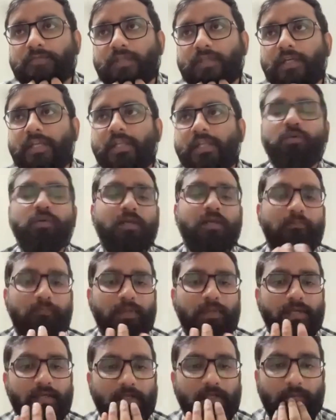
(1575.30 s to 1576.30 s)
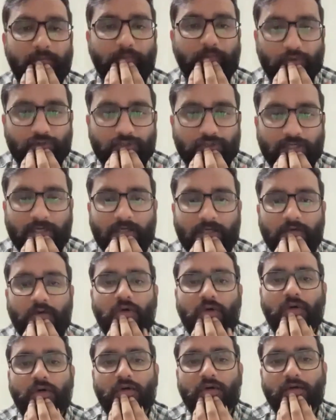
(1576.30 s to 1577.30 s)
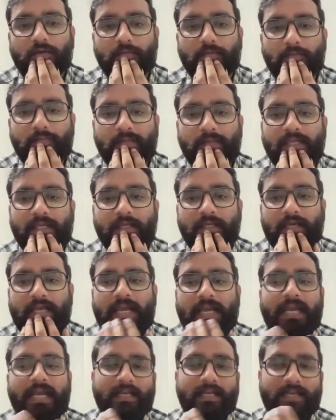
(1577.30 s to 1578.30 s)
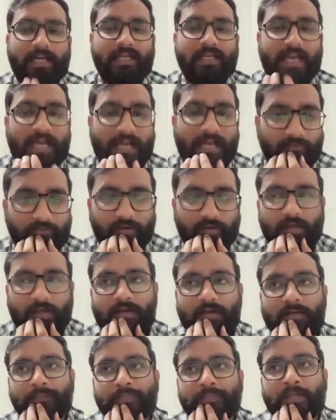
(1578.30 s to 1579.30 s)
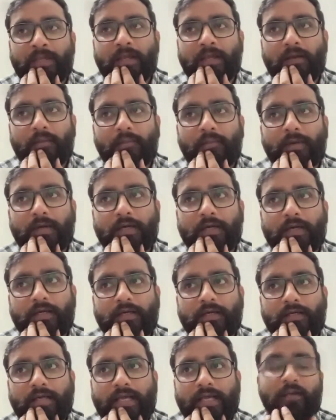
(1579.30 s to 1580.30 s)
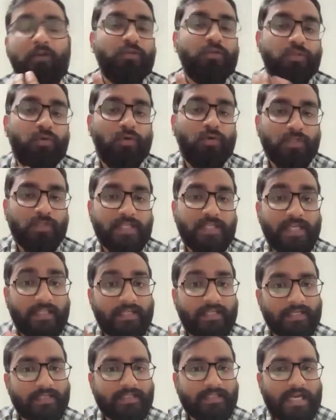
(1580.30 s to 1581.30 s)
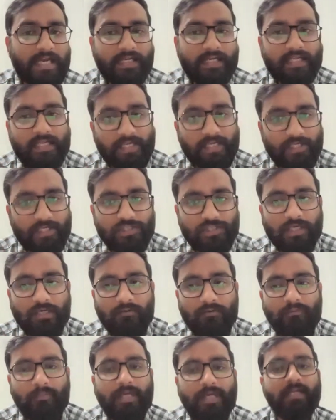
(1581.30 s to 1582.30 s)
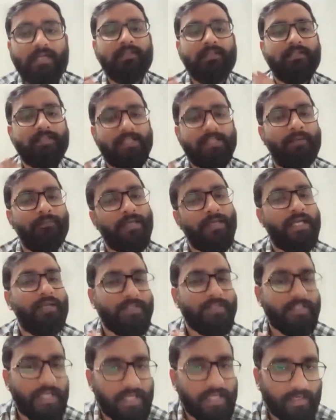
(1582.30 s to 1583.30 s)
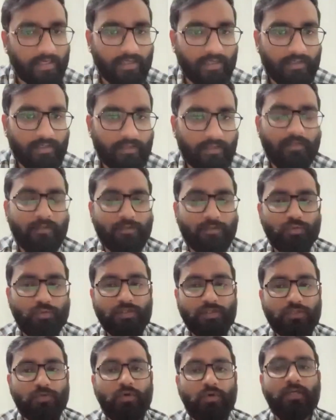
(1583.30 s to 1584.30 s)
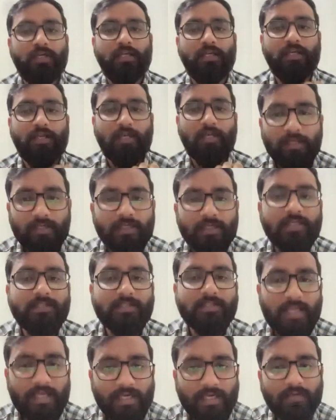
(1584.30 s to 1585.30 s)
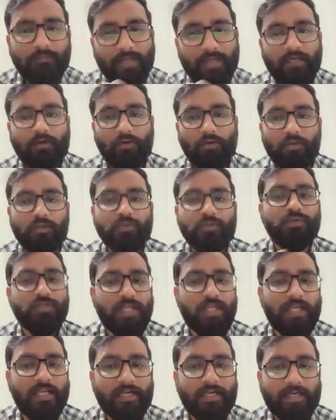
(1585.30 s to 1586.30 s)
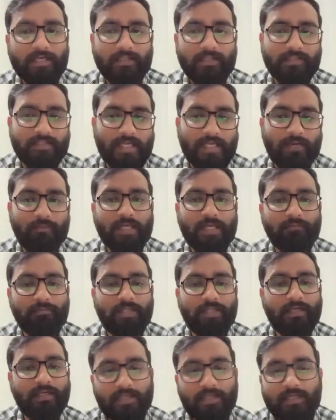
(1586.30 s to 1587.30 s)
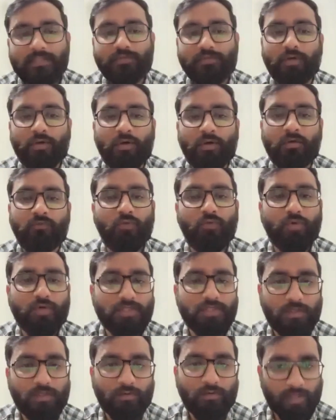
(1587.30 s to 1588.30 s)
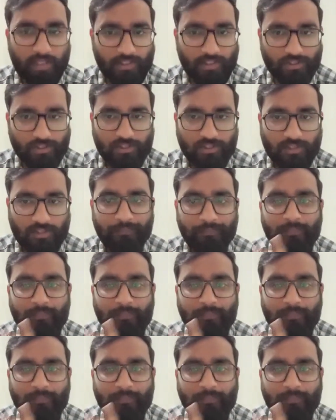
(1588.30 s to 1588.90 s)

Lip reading: neo-imperial project or being anti-Africa, but and also not saying that it's anti-Asia, but at the same time saying it. So it's not clearly saying it, but also saying it at the same time that yes, you're not focusing on Asia.